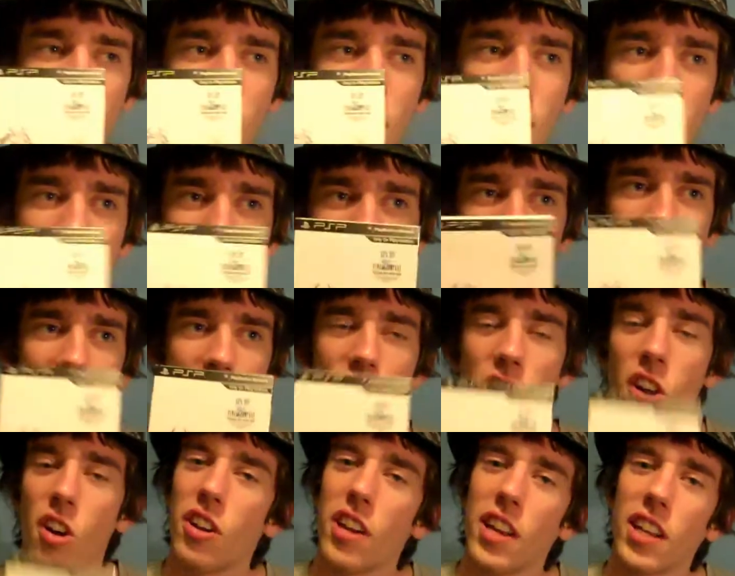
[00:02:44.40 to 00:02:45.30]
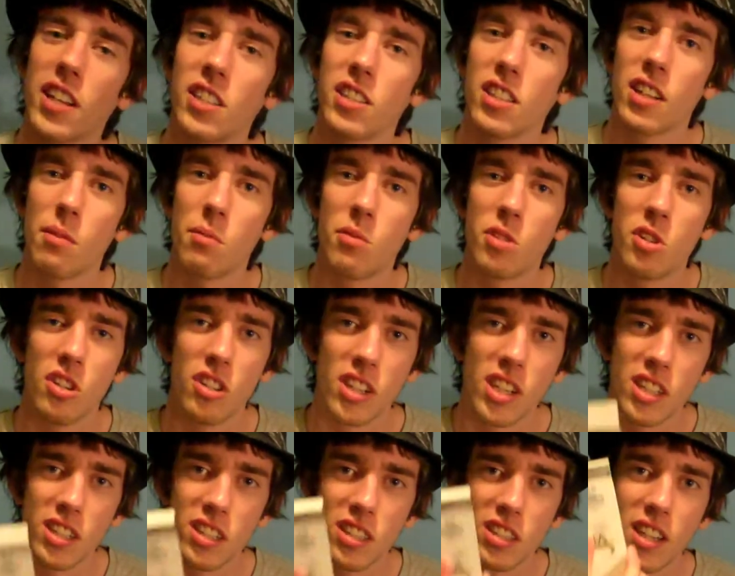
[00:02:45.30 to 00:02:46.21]
an exception.
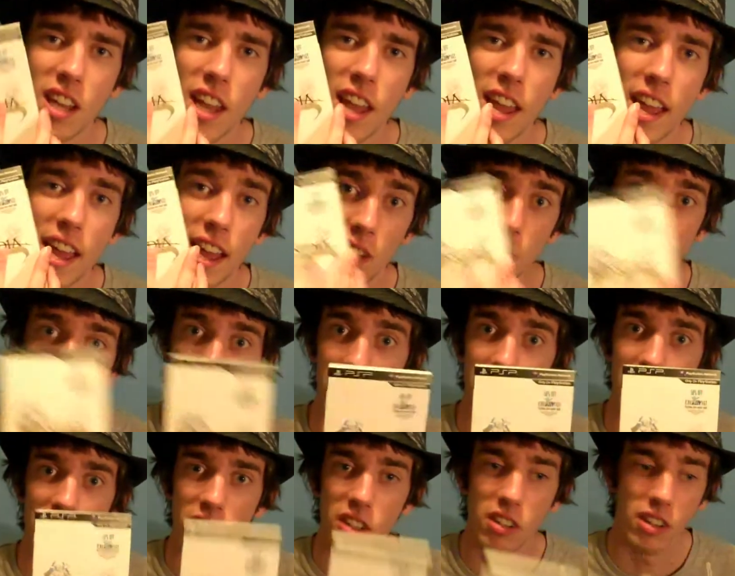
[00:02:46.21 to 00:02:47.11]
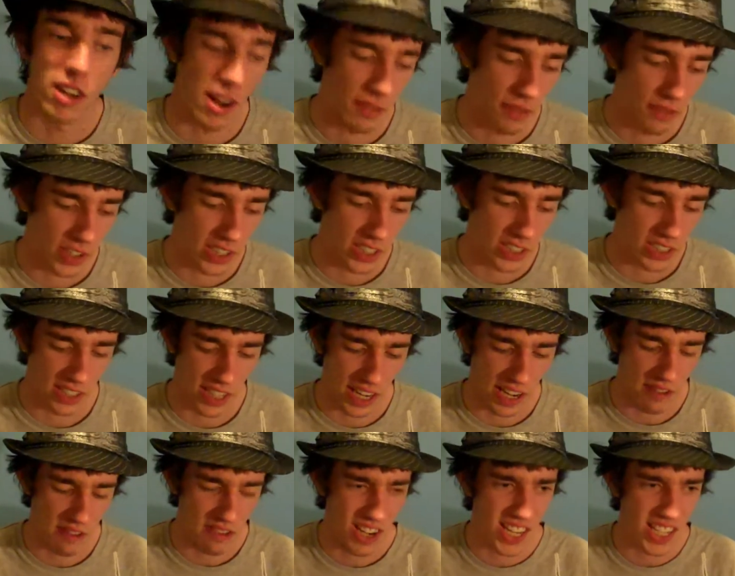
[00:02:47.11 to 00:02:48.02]
This has brilliant graphics,
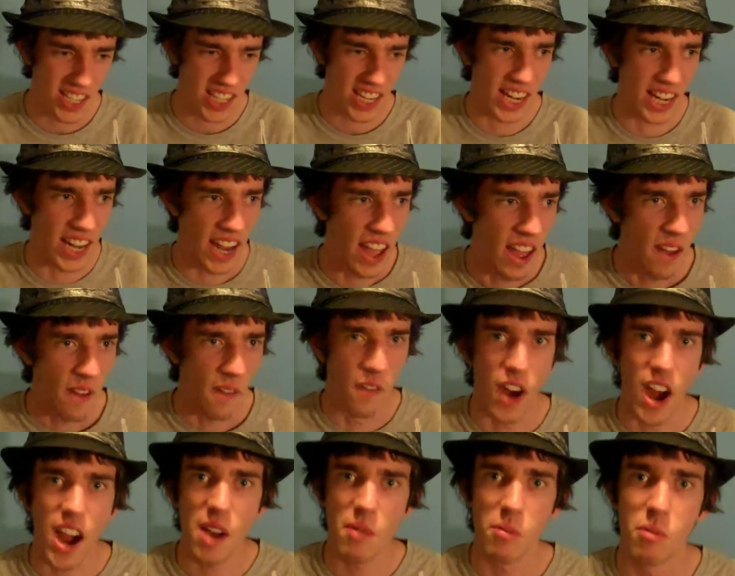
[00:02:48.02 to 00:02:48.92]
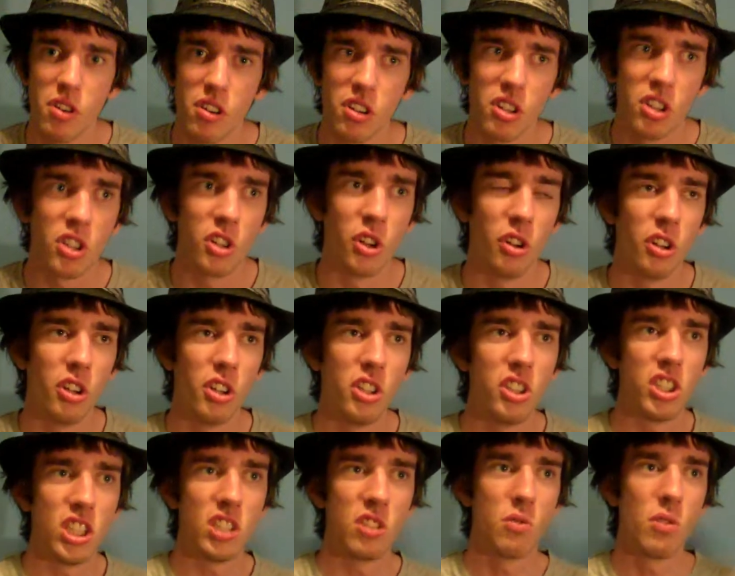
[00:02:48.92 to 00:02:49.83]
like really vibrant
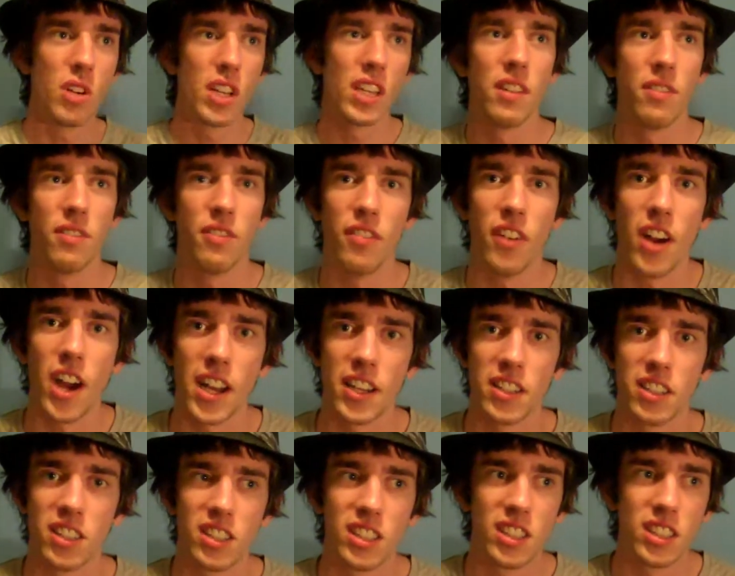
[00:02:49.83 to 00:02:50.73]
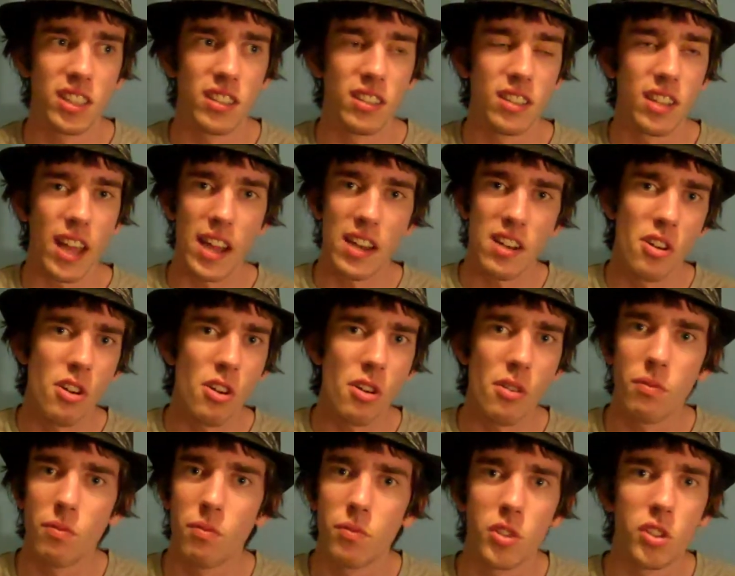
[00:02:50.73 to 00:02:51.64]
colours, it's really fast, it's like
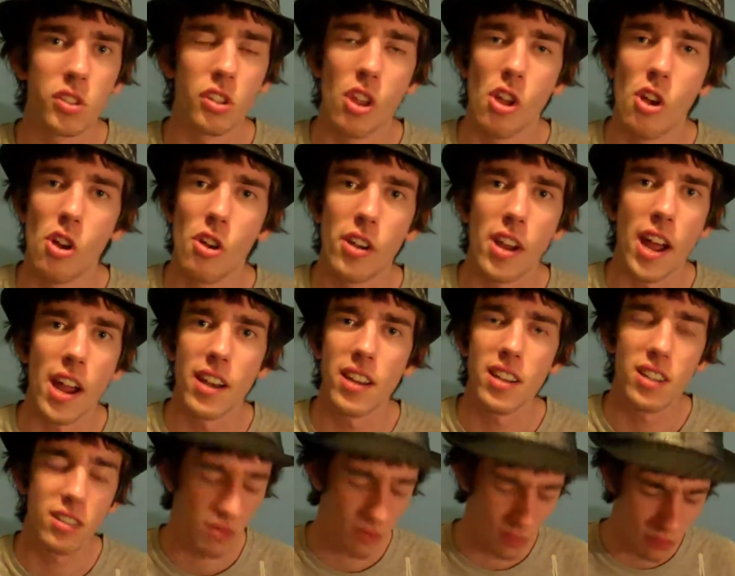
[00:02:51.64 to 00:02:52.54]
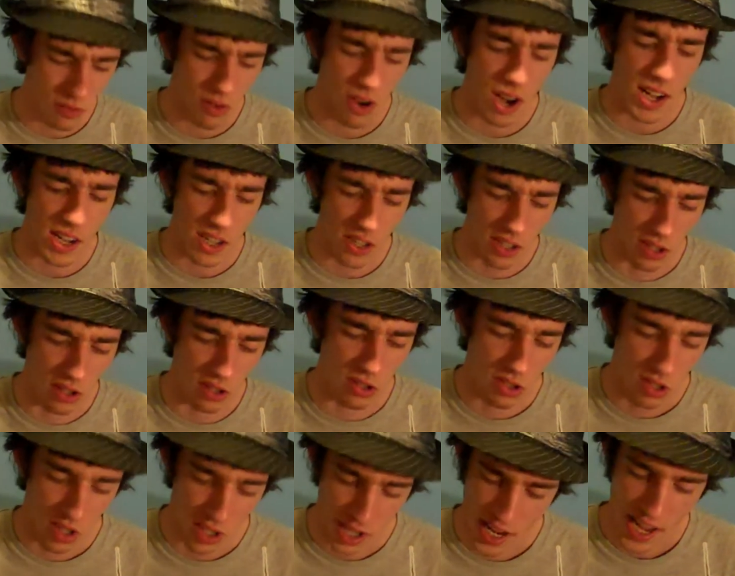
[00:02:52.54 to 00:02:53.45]
no slowdown, it's very
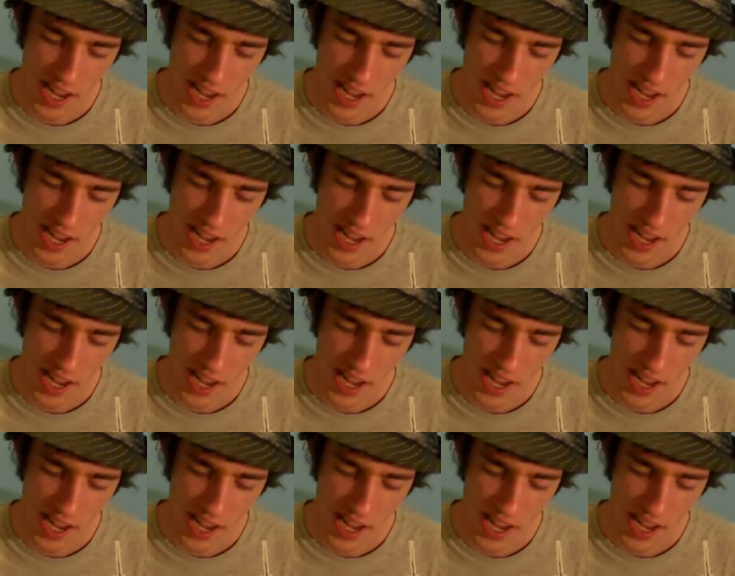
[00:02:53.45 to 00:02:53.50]
good.